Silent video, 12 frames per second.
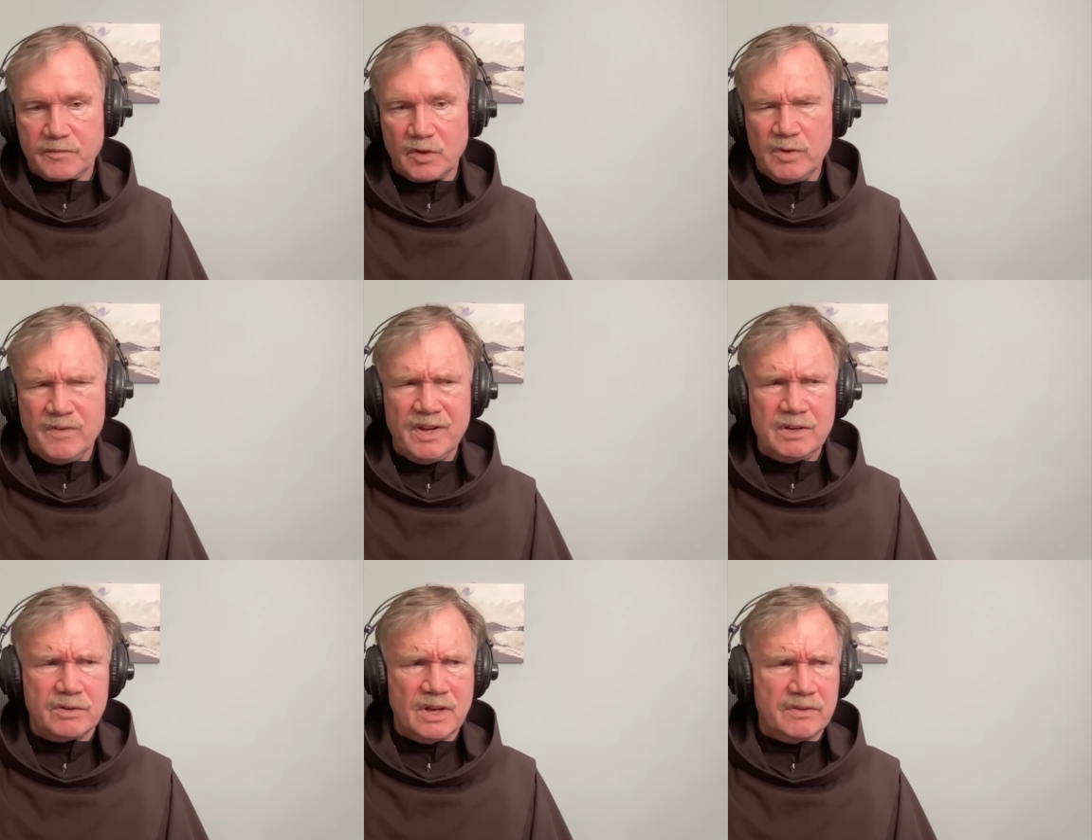We've
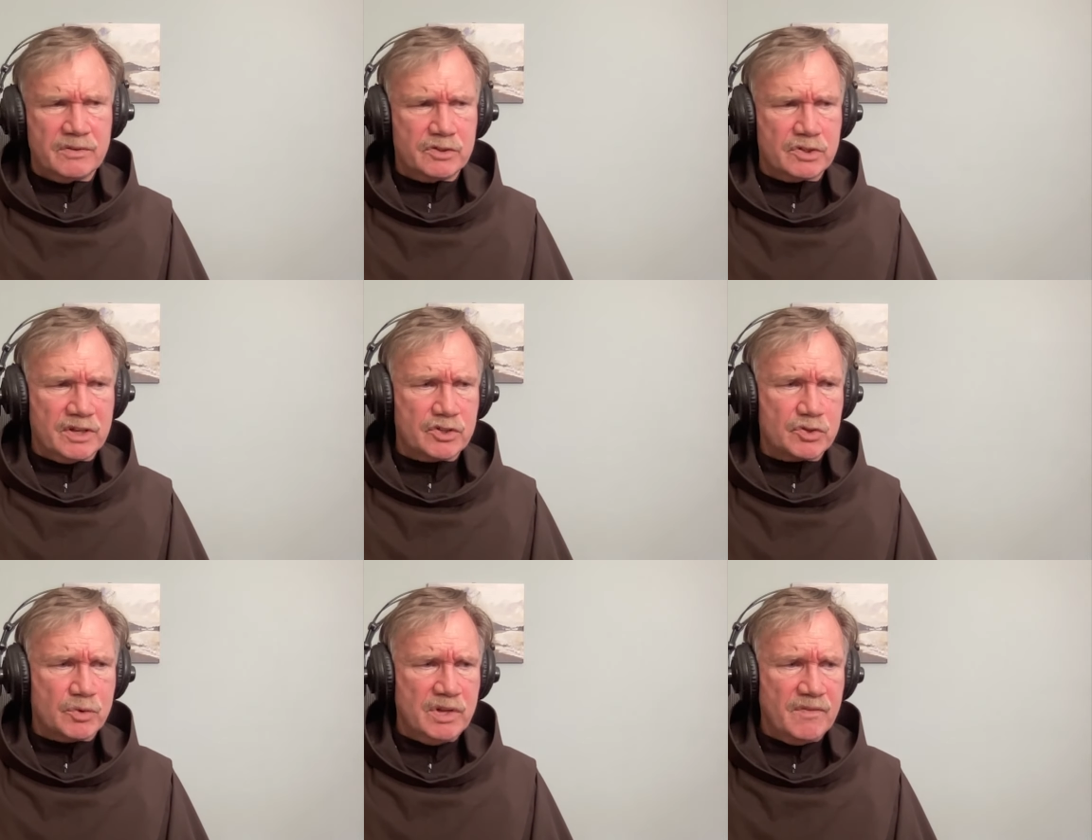had
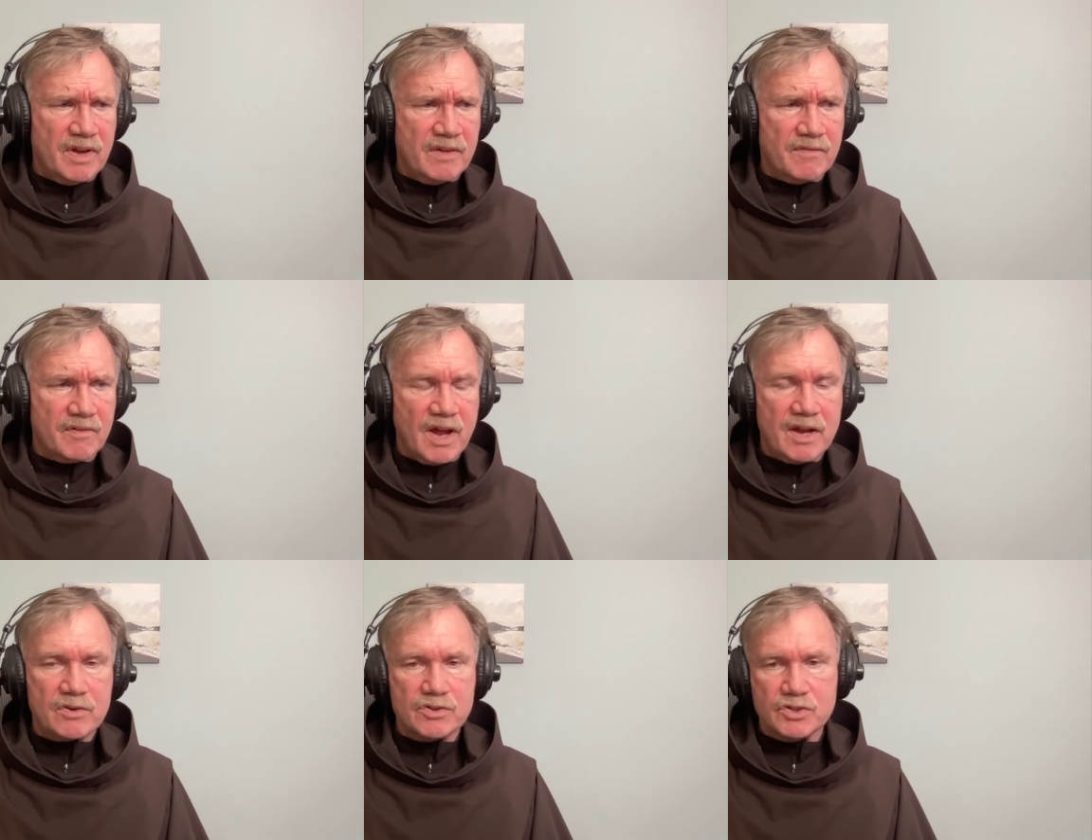like 25
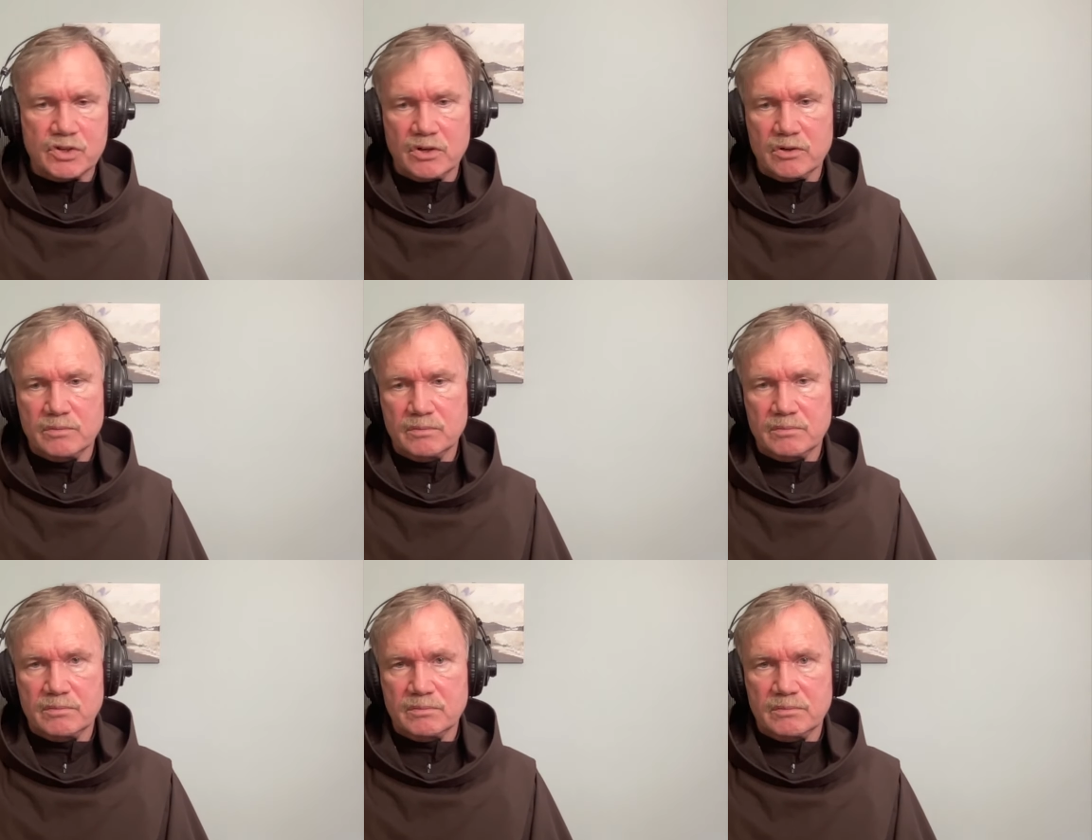Friars go
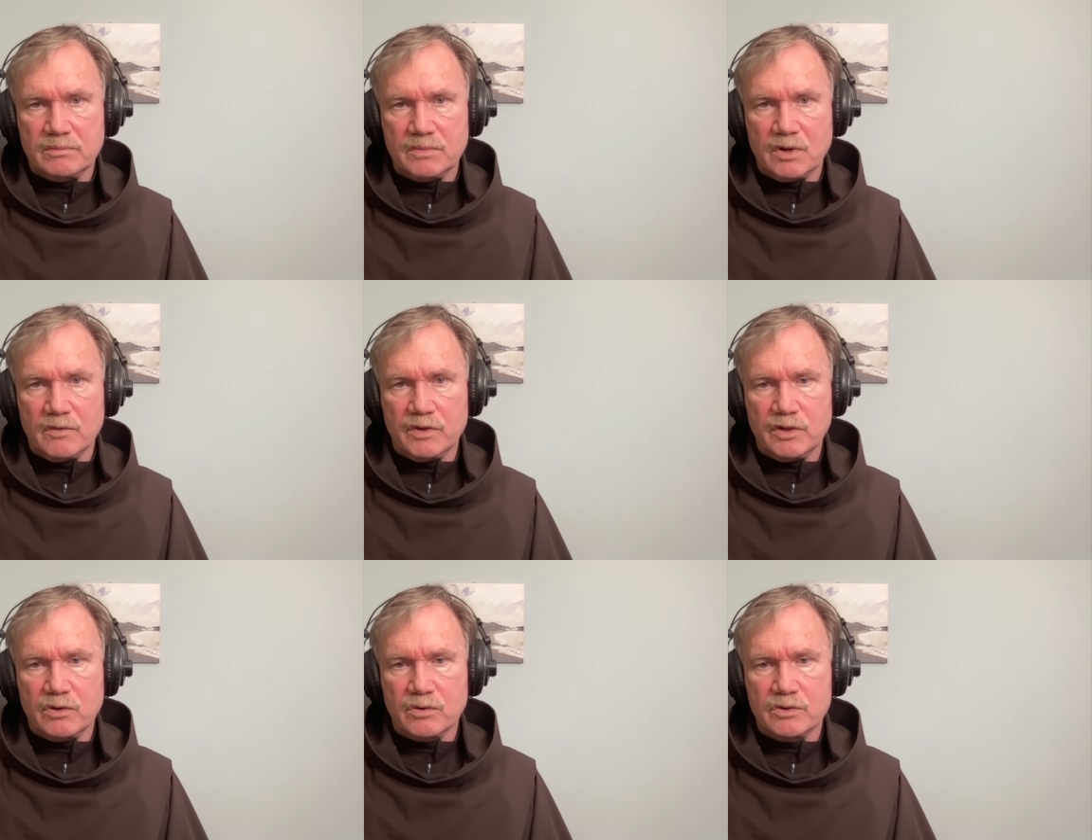
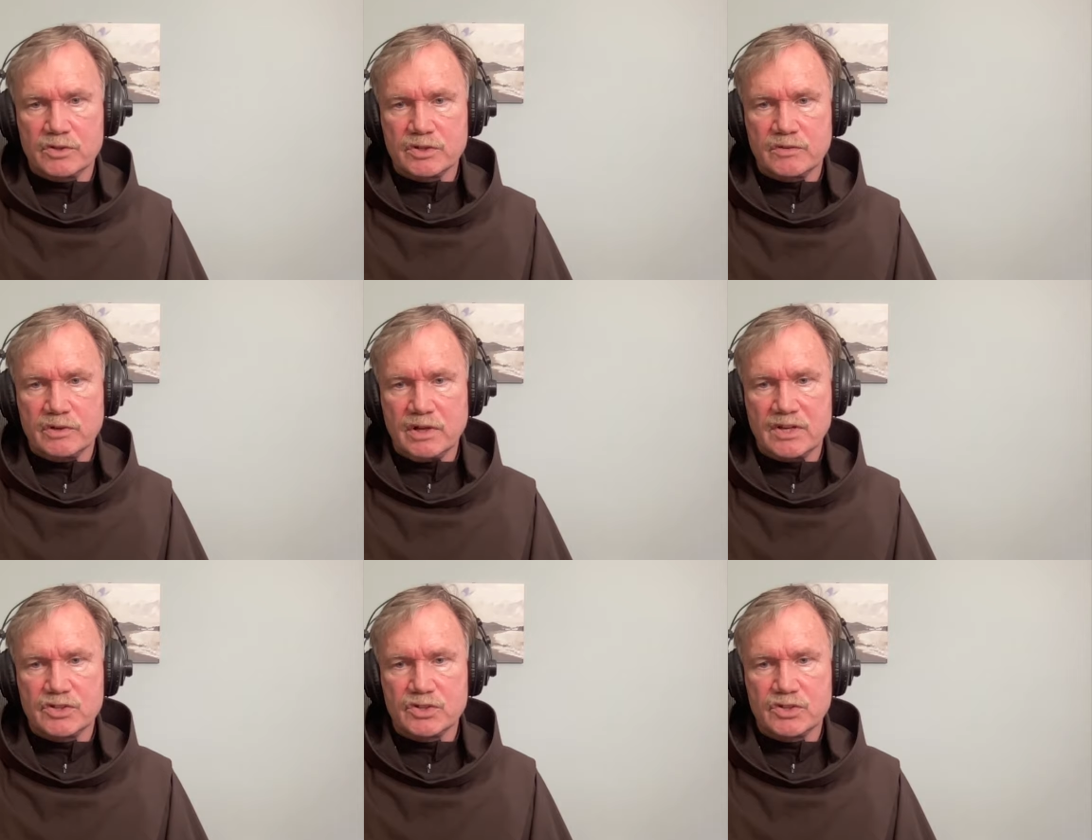over the course of the last